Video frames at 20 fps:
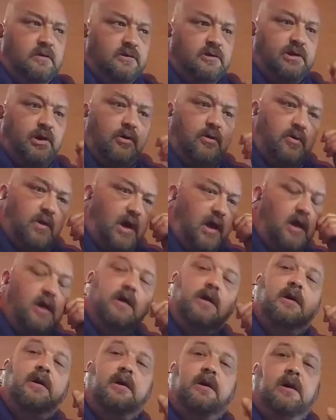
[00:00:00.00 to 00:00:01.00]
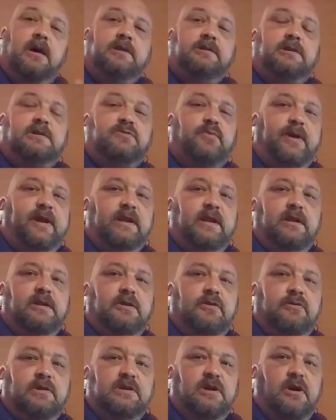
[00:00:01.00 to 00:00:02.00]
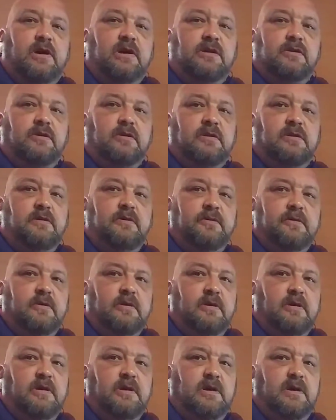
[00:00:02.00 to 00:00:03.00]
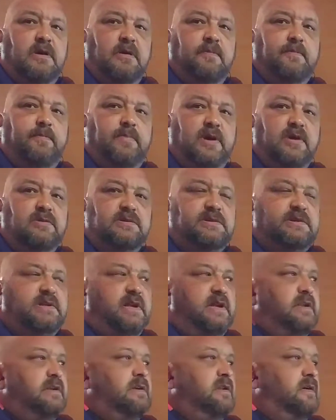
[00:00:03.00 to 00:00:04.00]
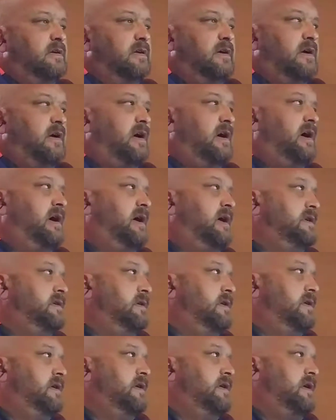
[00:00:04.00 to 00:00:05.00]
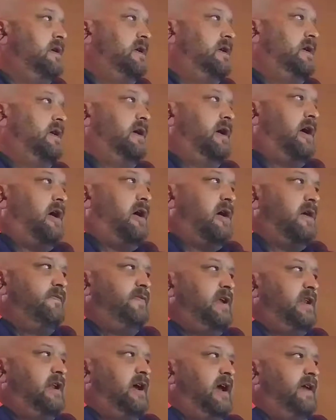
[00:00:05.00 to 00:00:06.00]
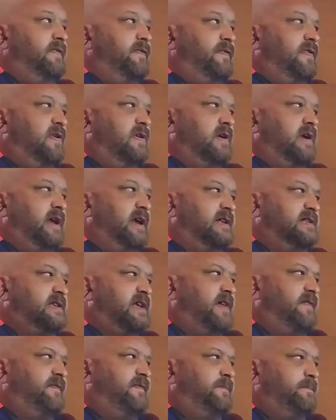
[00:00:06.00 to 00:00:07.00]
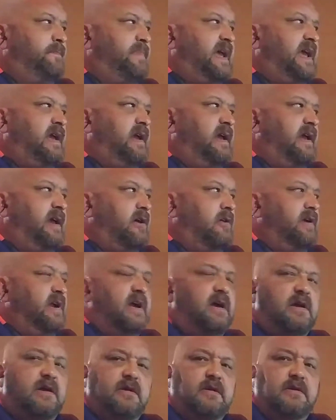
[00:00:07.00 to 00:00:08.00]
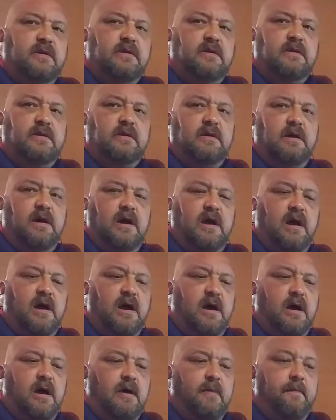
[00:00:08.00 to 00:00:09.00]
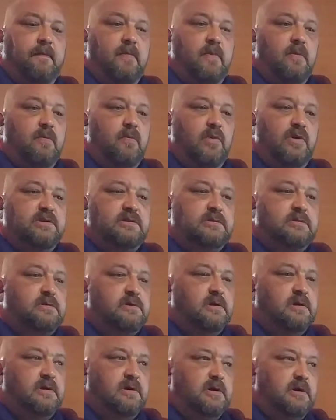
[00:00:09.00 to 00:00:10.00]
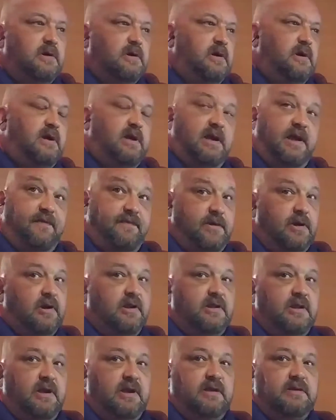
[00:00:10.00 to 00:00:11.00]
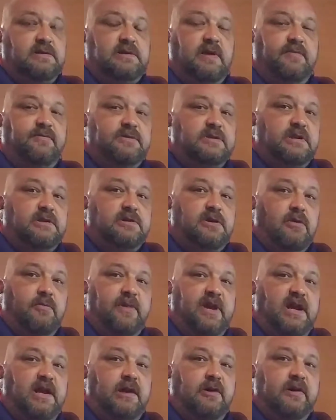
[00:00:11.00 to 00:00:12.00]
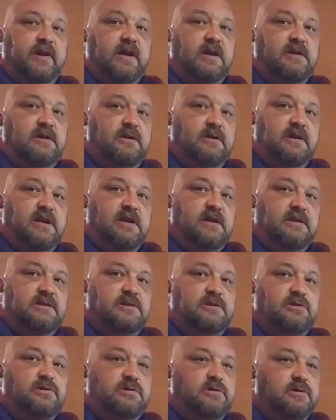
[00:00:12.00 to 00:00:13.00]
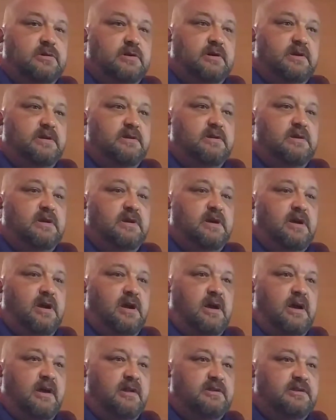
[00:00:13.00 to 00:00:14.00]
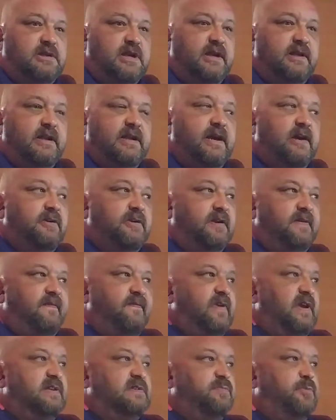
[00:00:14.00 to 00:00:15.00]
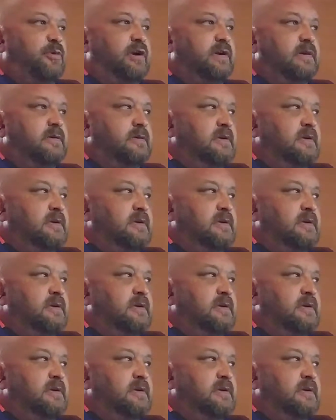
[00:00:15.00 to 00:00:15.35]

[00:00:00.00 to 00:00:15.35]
So I just ran into an article posted on RV Life SF Bay Area, um, which if you're in the San Francisco Bay Area, you guys should uh, check it out on Facebook.